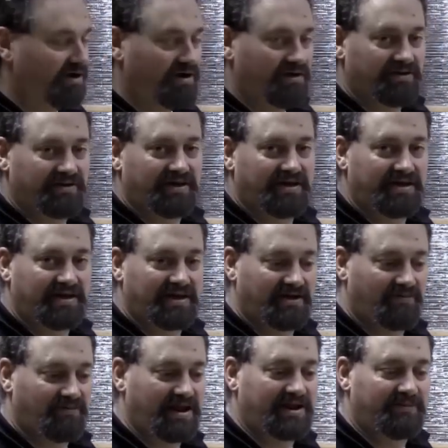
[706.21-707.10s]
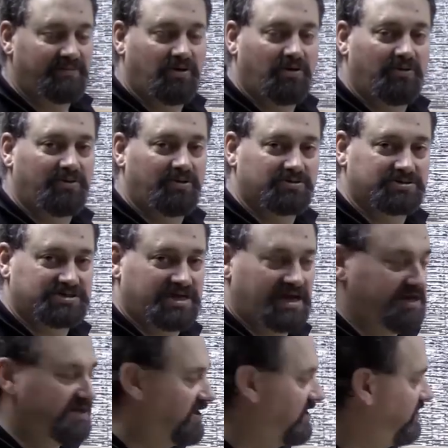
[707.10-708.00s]
on the random orbital
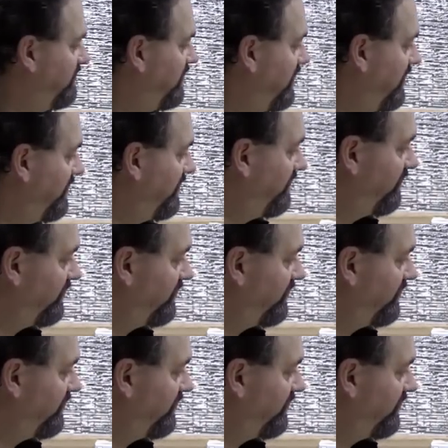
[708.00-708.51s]
sander